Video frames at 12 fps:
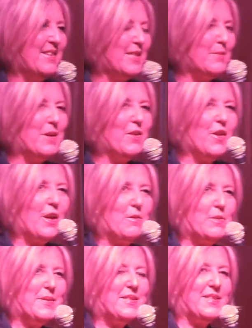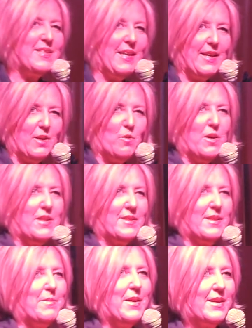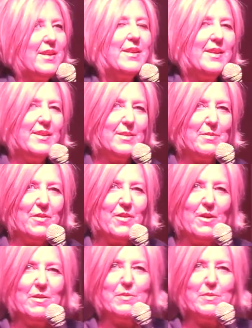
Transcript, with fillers: Somebody thought I was Mrs. Santa once, I'm not kidding. Somebody thought I was